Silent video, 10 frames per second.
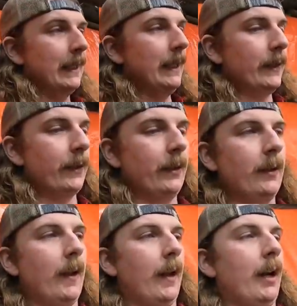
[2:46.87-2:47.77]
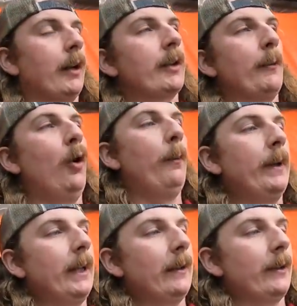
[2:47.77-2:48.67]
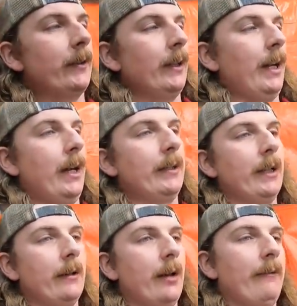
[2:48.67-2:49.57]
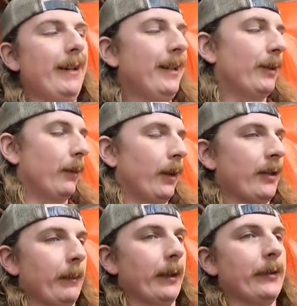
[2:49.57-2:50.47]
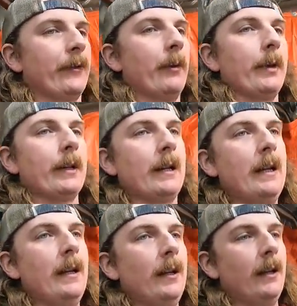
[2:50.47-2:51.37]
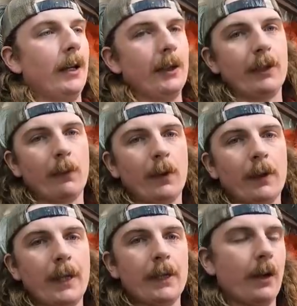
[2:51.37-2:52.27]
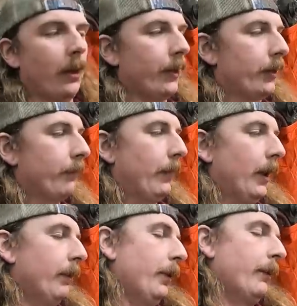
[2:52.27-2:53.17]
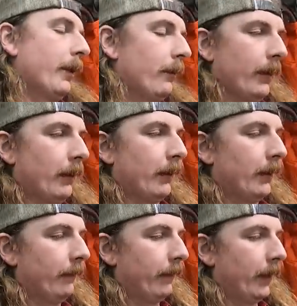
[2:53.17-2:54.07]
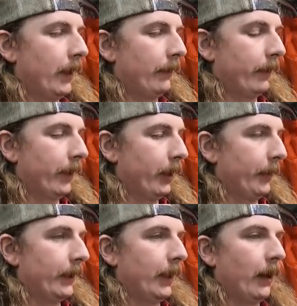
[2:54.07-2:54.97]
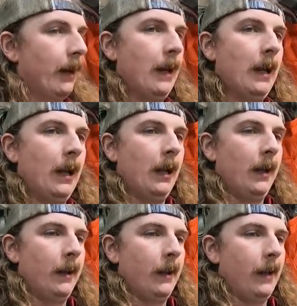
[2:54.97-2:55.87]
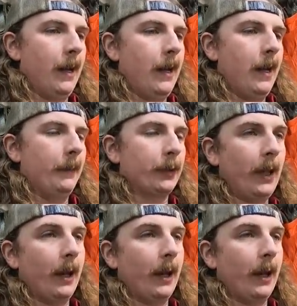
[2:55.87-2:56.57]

at least, because uh, I'm hoping to get this thing kind of together enough. I'd like to work on something else for a bit. I'd like to work on that Dodge, Plymouth, whatever, for uh, for a little bit there. Um, so